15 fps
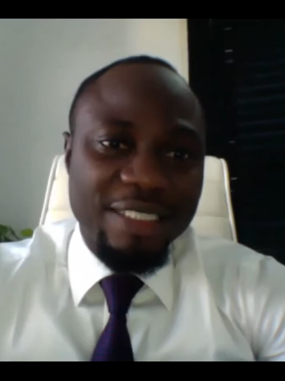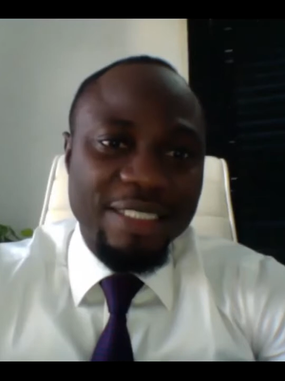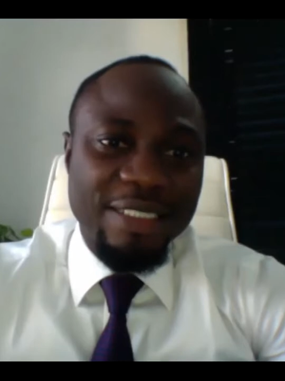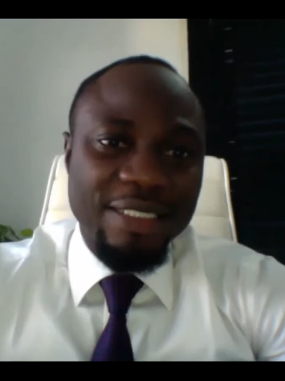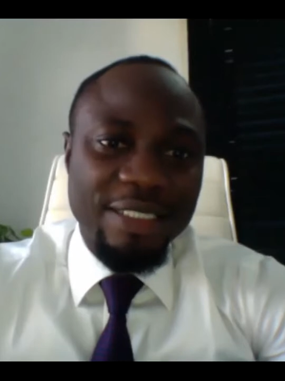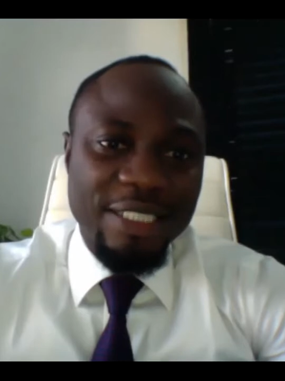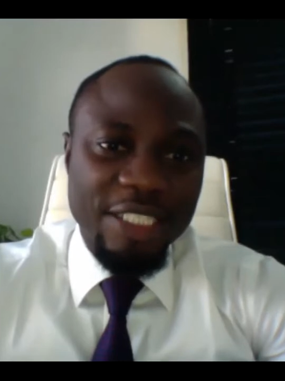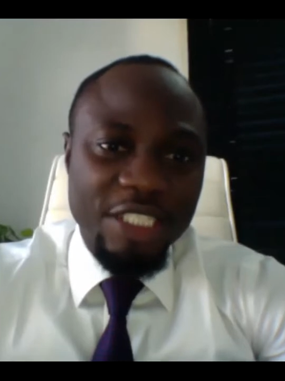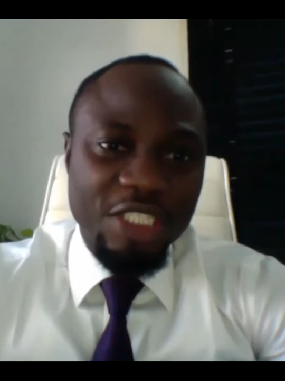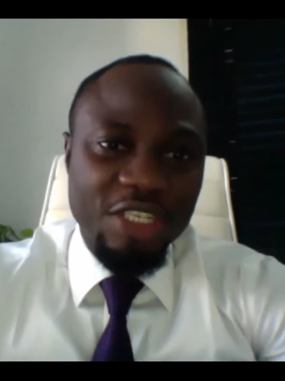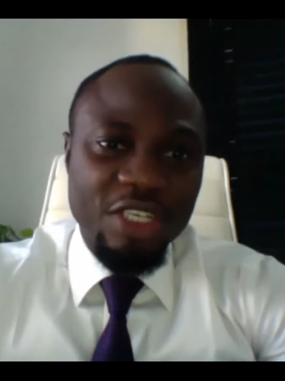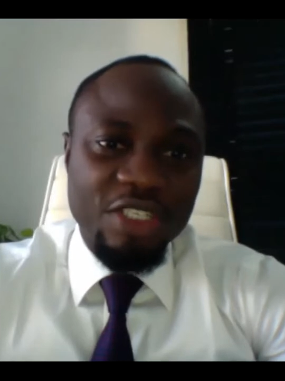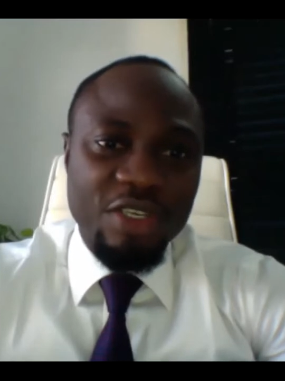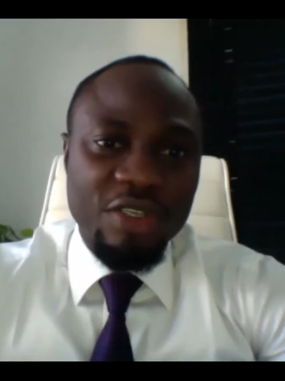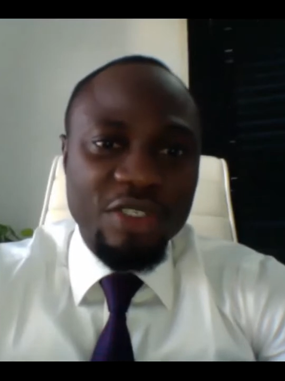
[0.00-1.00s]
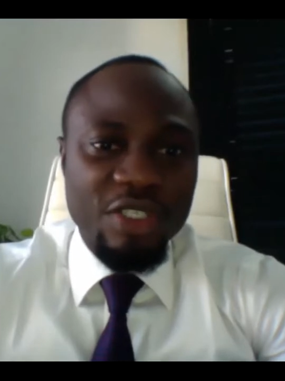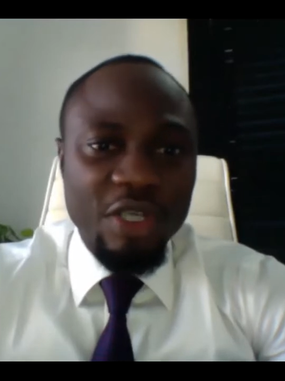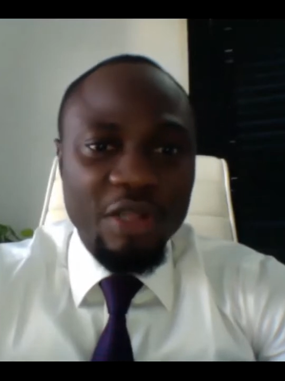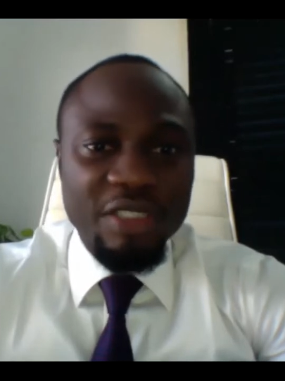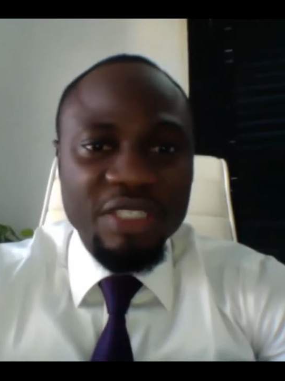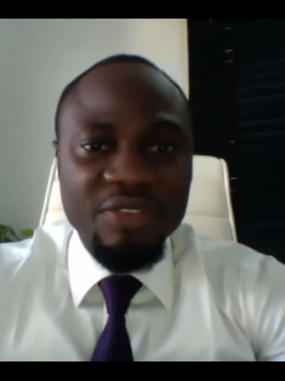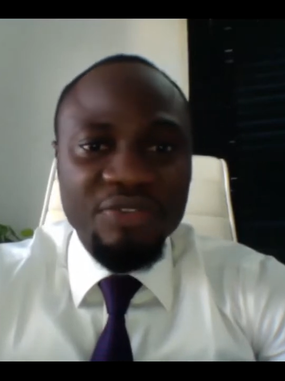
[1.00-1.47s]
indigenous
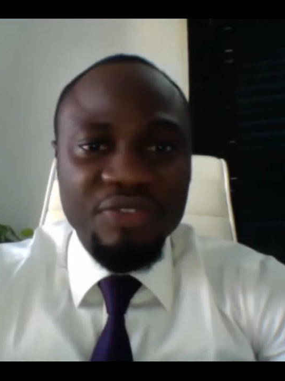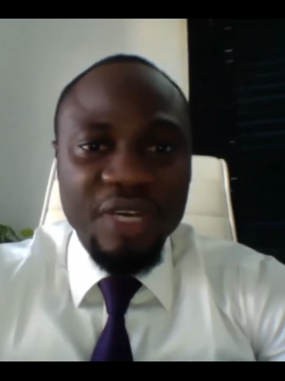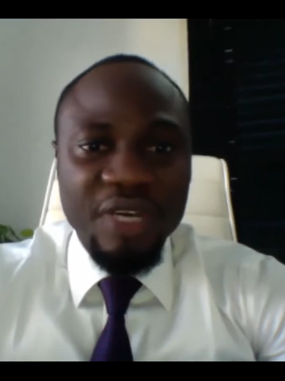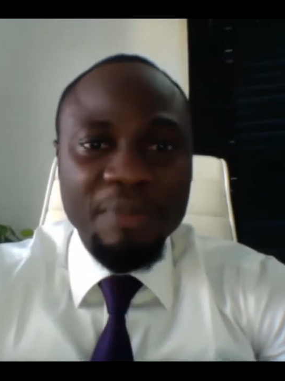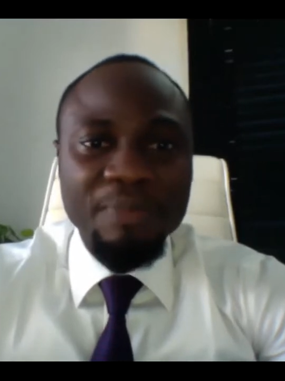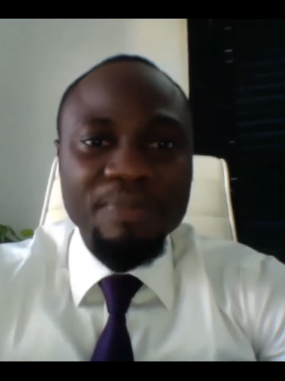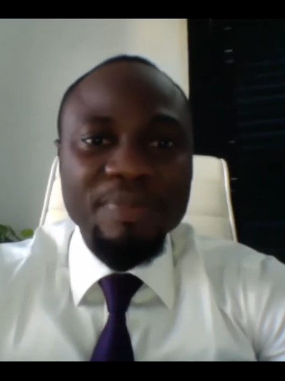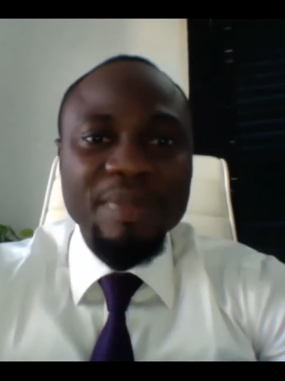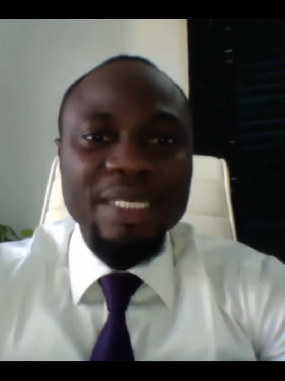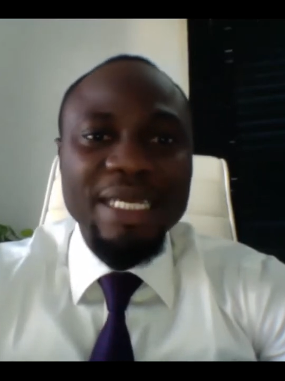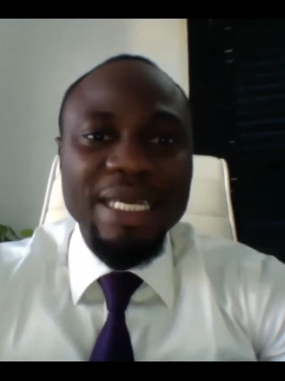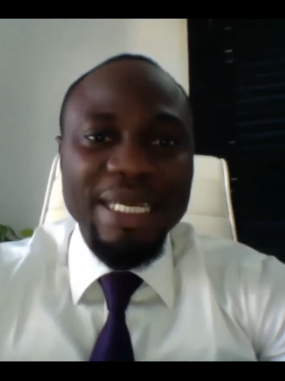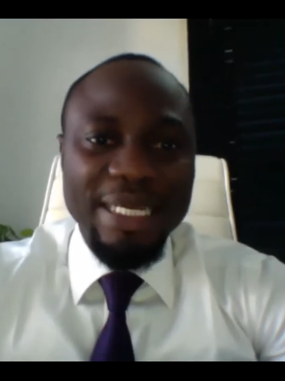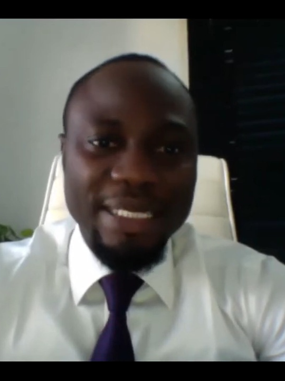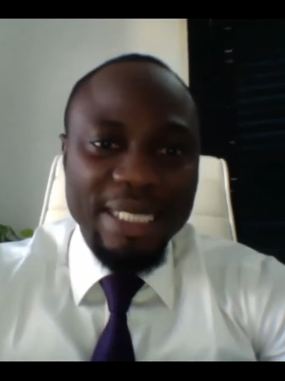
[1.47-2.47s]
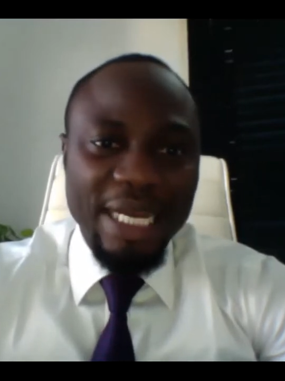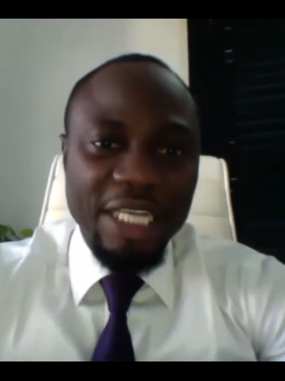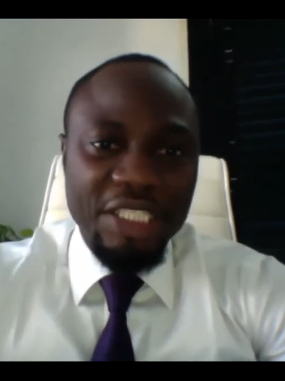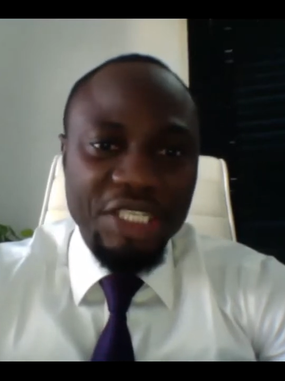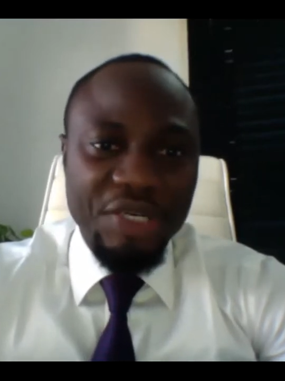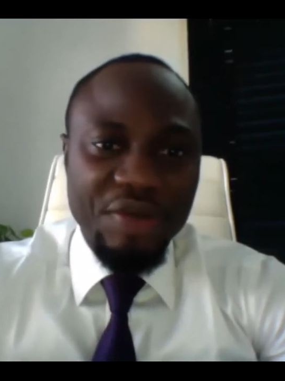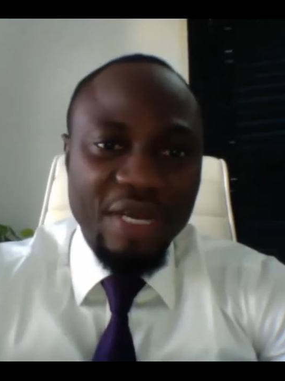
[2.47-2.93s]
consulting firm in
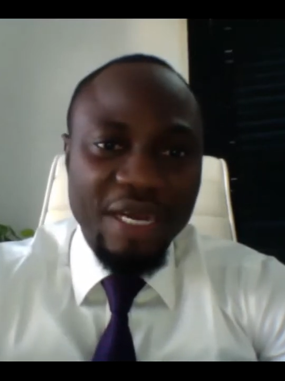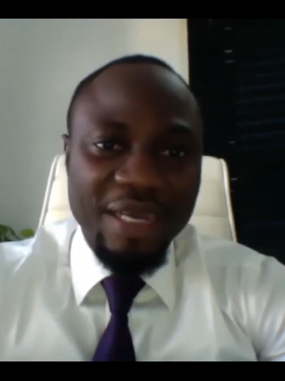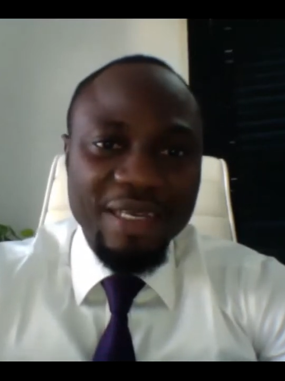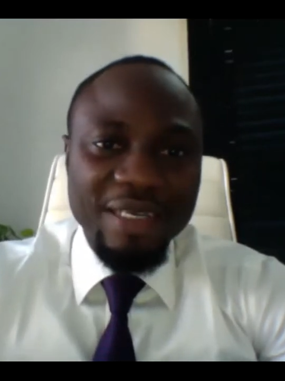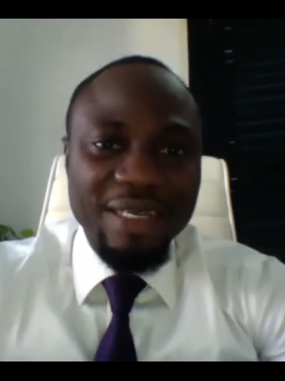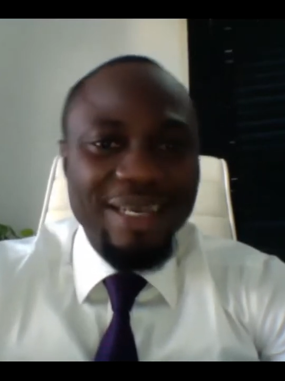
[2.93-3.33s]
Nigeria